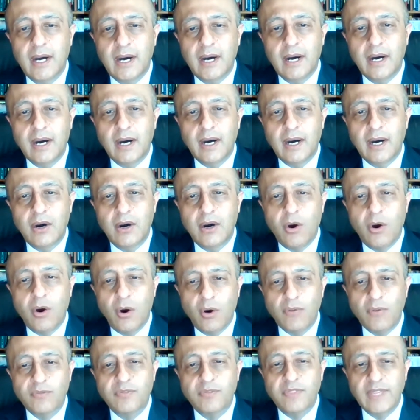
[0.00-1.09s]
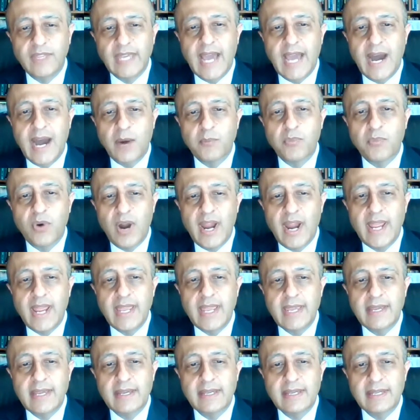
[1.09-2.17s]
uh, of the
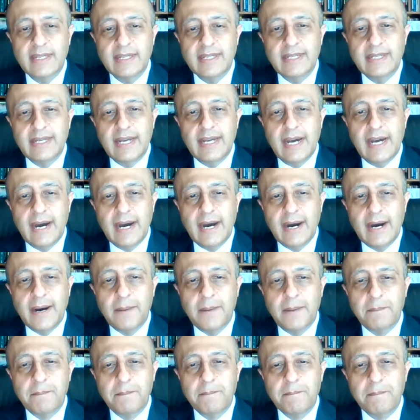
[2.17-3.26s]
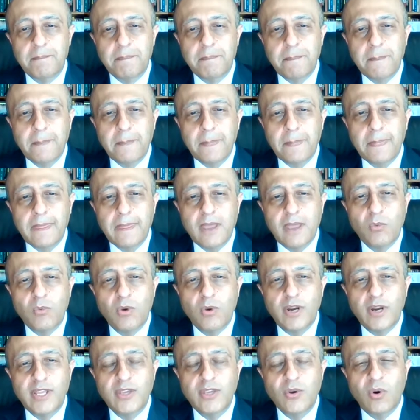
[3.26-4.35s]
outbreak. Um,
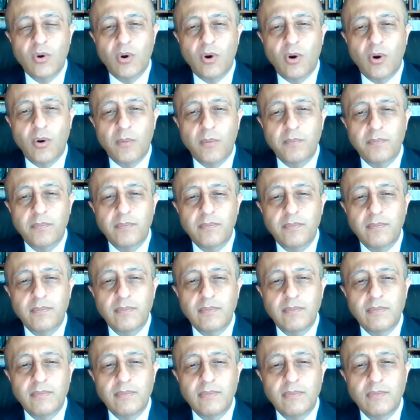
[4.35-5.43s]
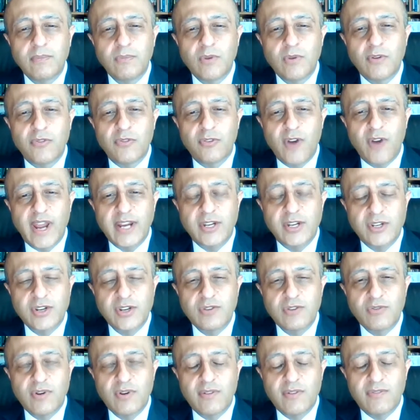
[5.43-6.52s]
what are your reflect,
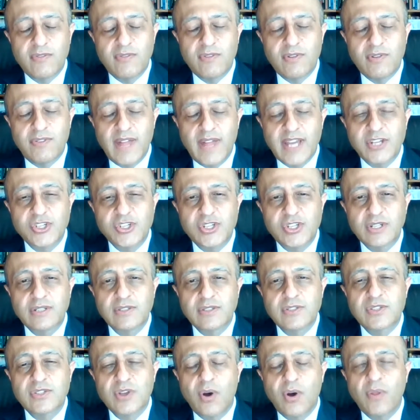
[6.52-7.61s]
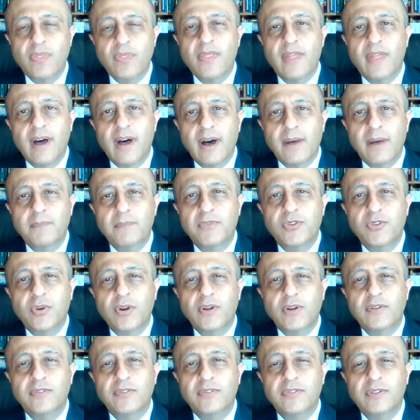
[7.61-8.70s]
re reflections on the
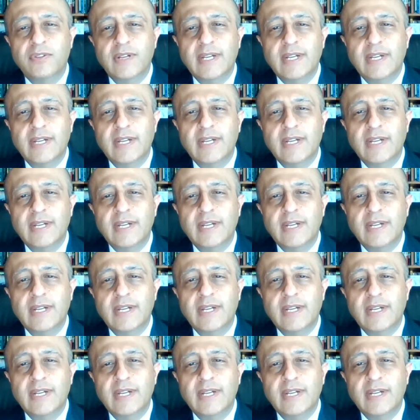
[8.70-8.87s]
sort of